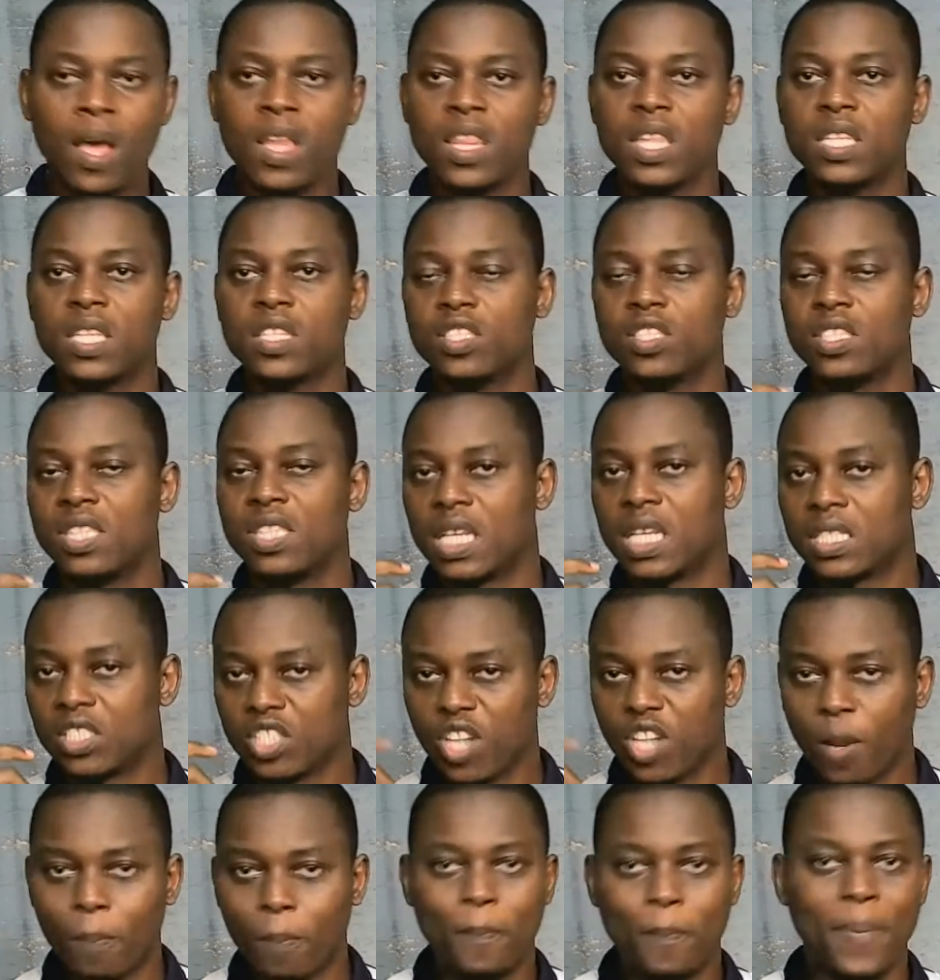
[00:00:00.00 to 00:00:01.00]
the
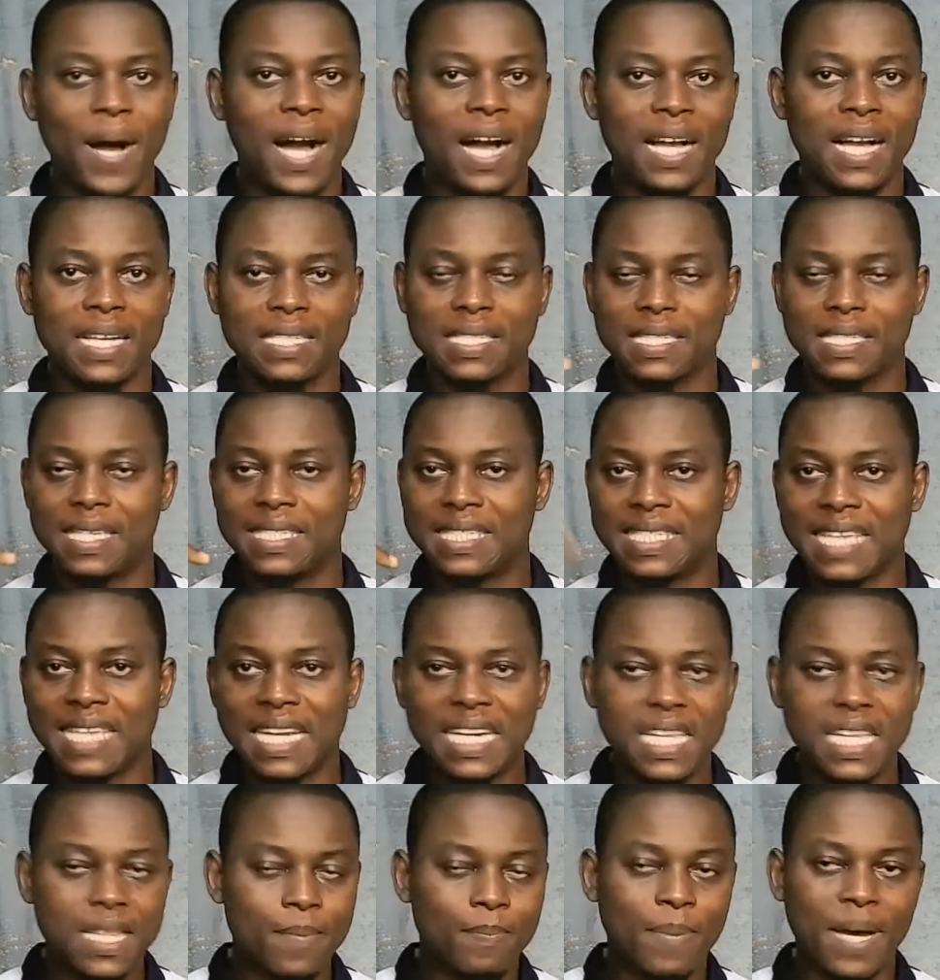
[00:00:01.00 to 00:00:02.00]
top banks,
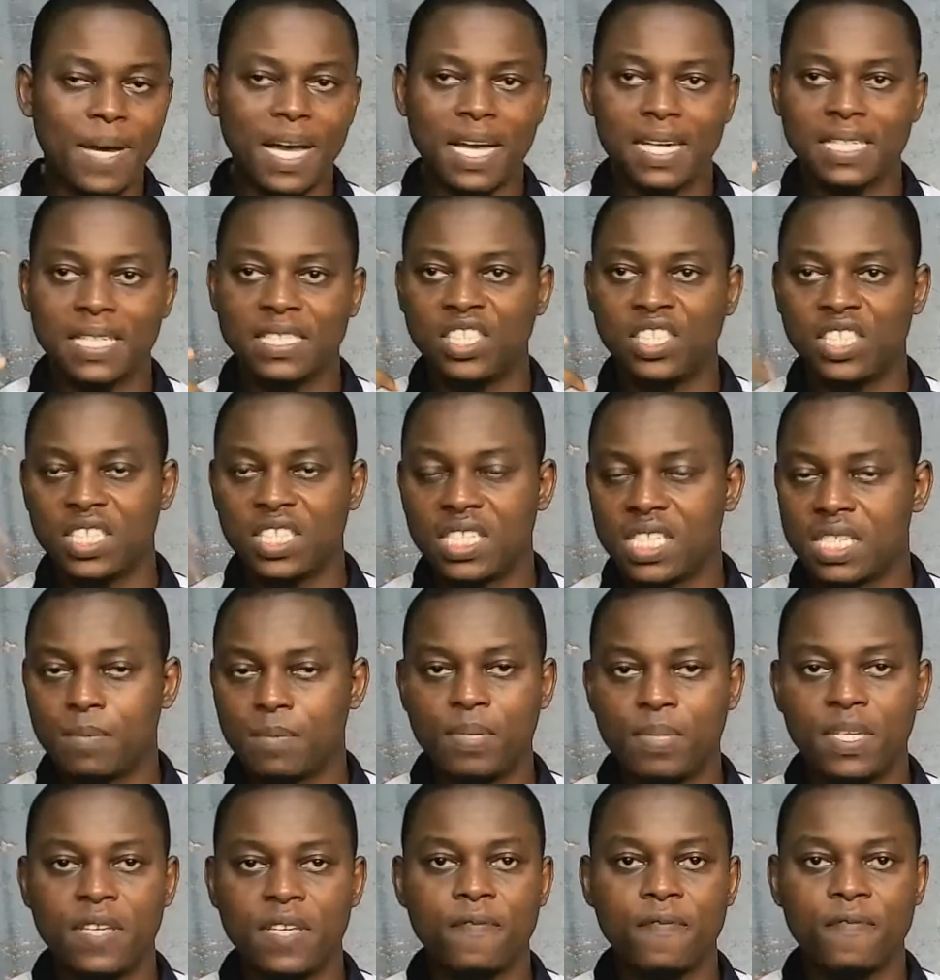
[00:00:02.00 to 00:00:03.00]
Zenith Bank,
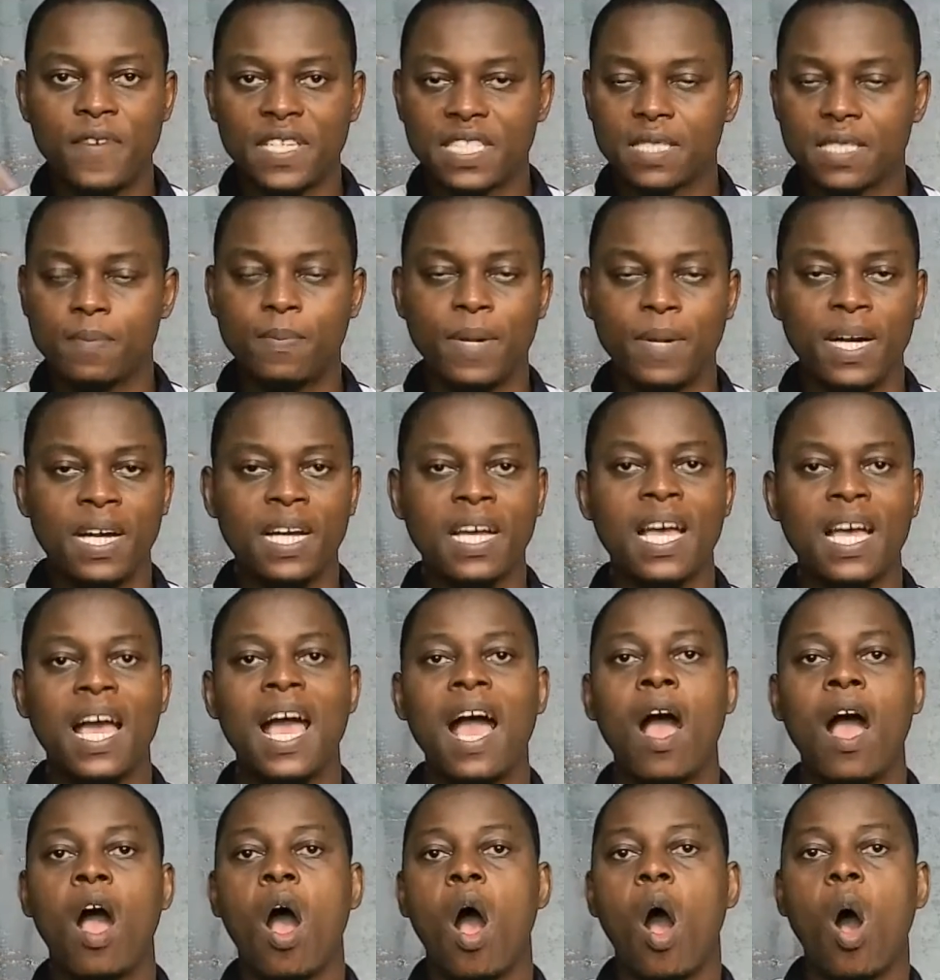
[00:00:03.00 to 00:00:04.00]
GTB, First Bank,
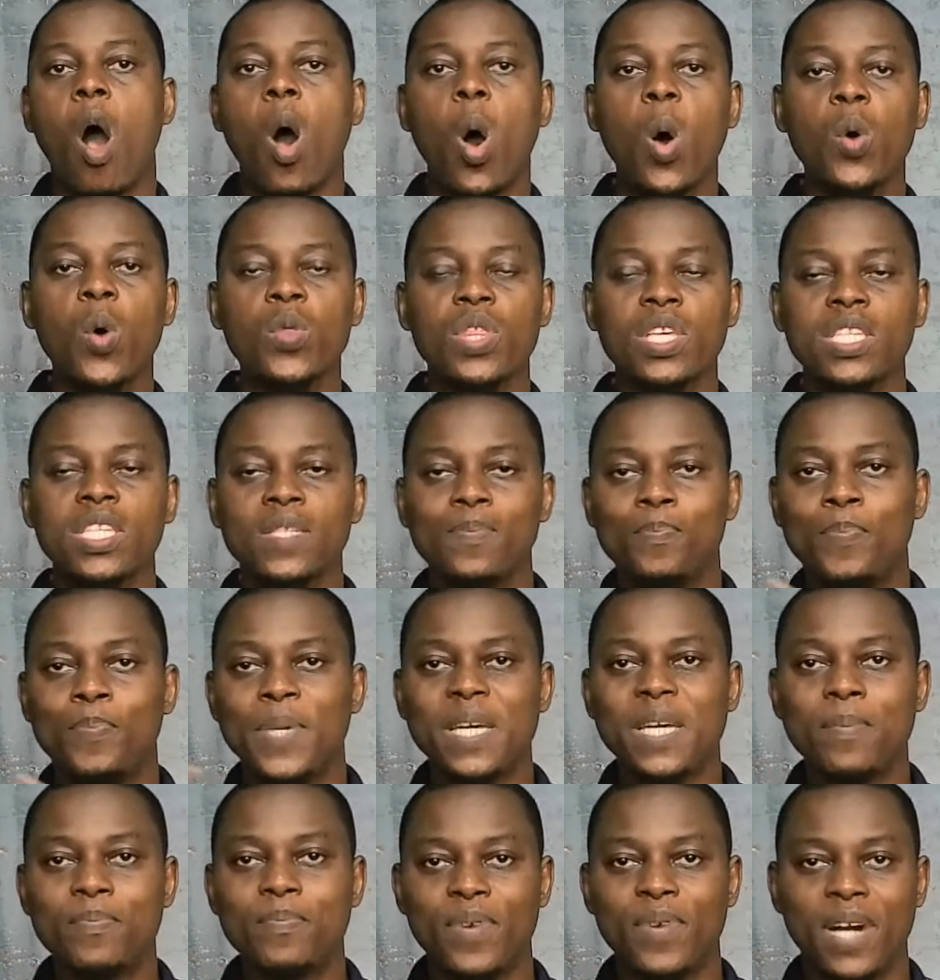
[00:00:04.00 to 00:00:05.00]
all these
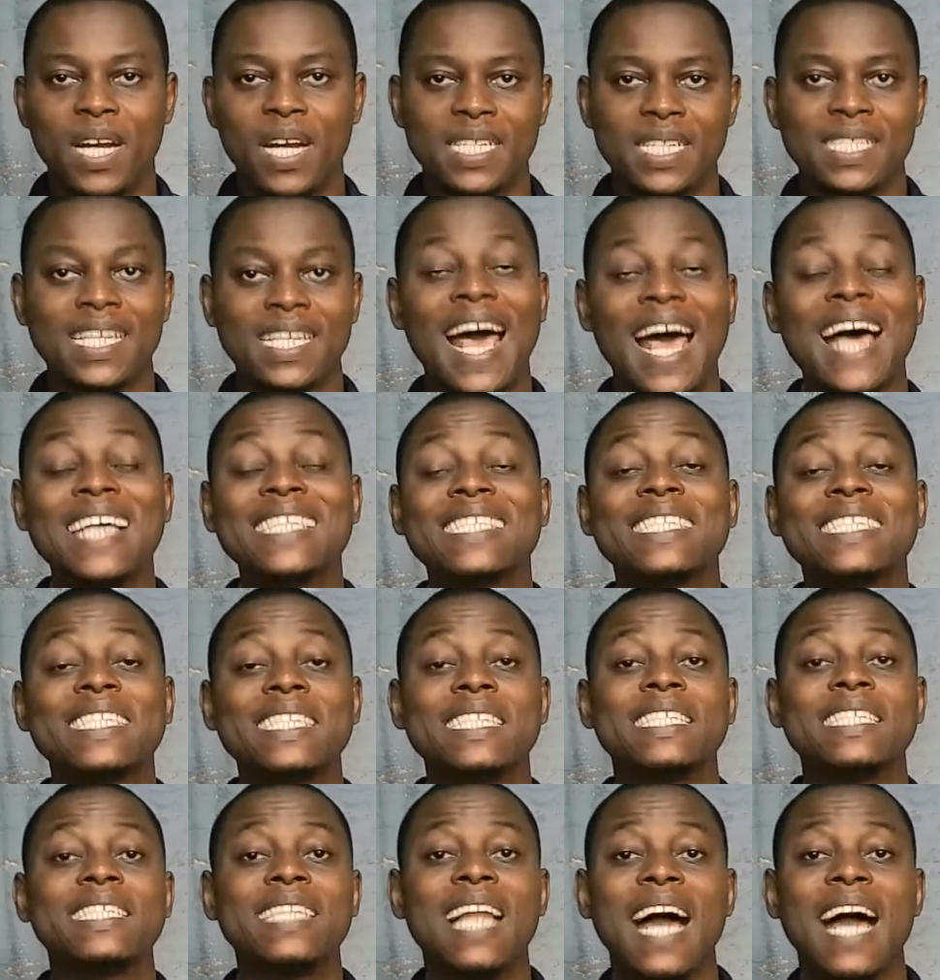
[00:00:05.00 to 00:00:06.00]
big brands are
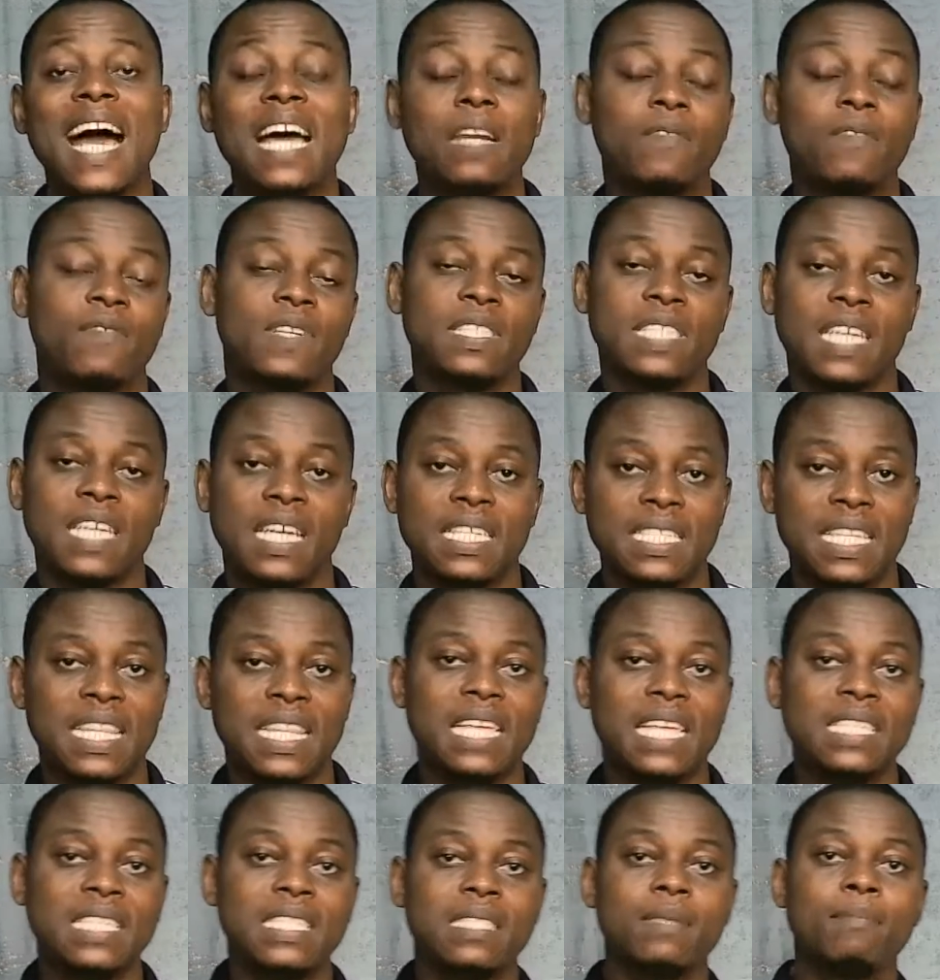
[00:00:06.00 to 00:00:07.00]
still advertising,
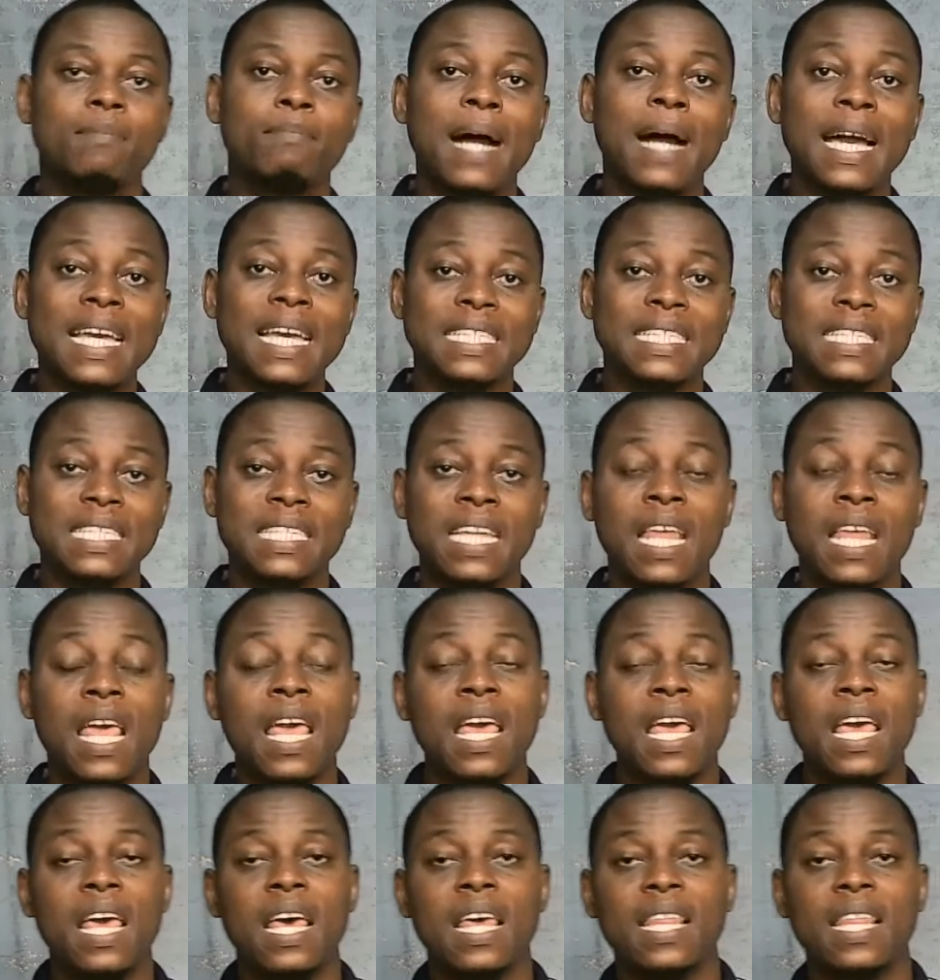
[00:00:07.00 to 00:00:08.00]
they are still marketing
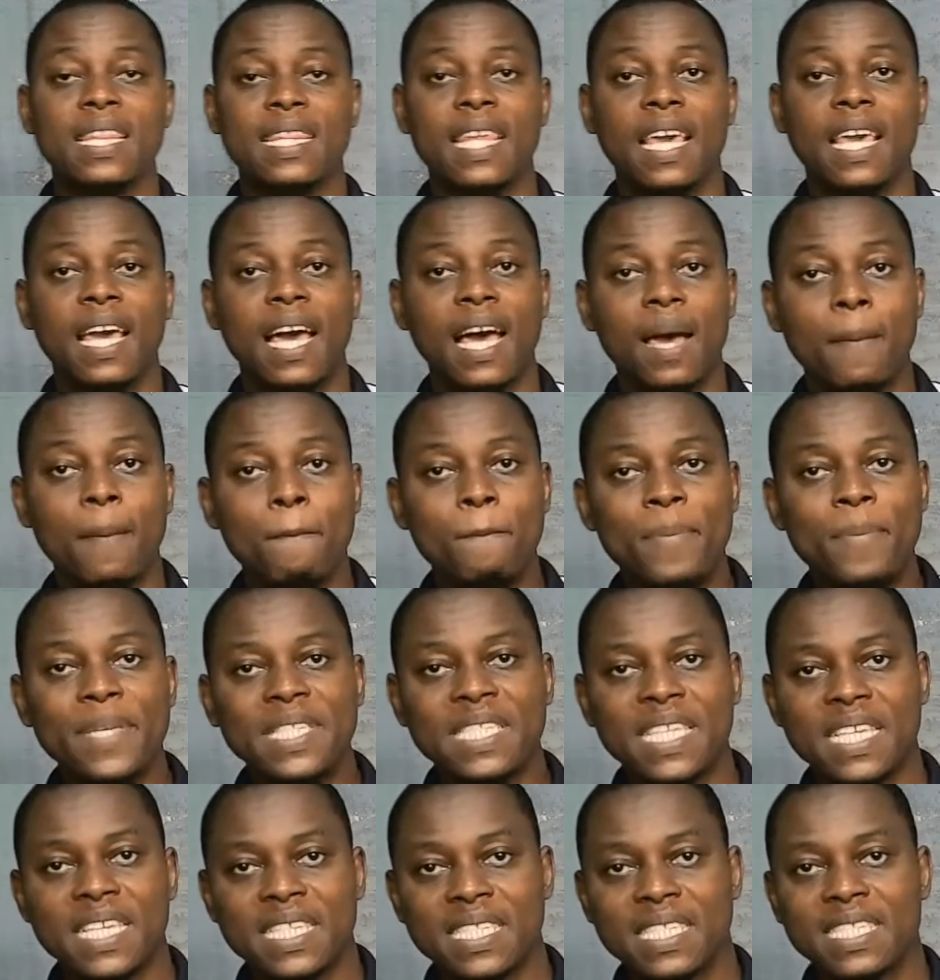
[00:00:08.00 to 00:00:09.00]
their
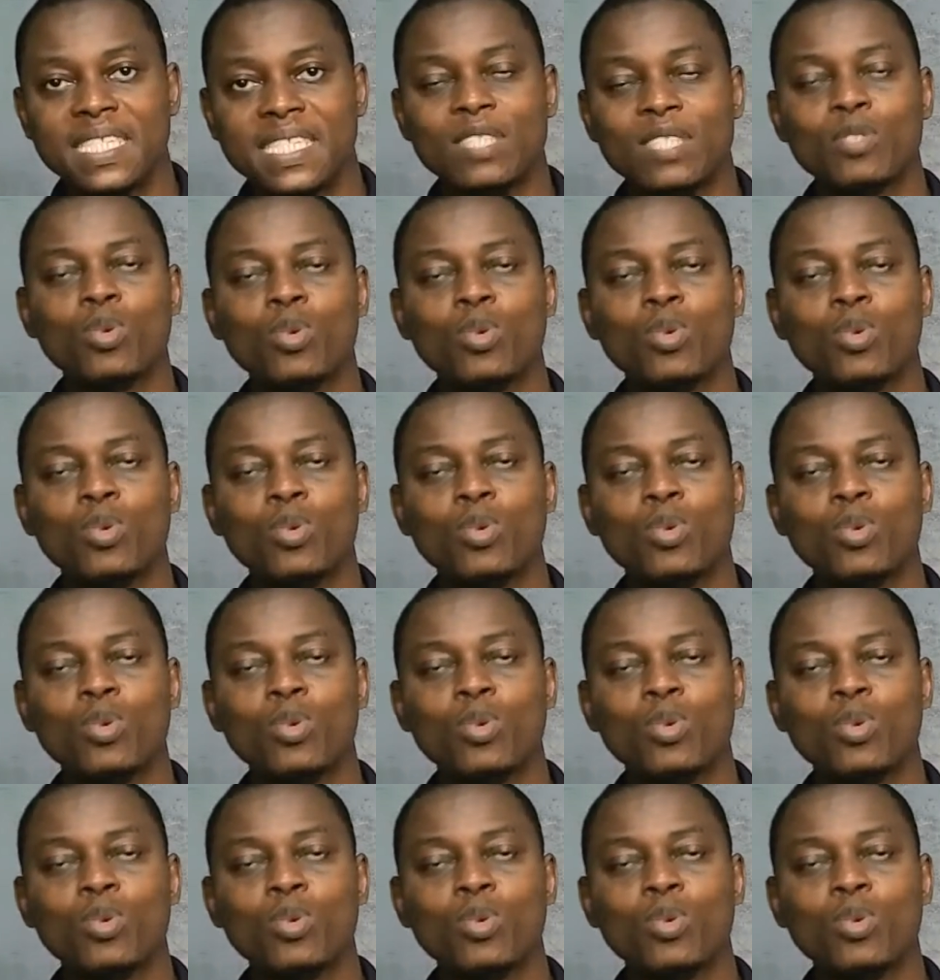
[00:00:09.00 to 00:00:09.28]
businesses.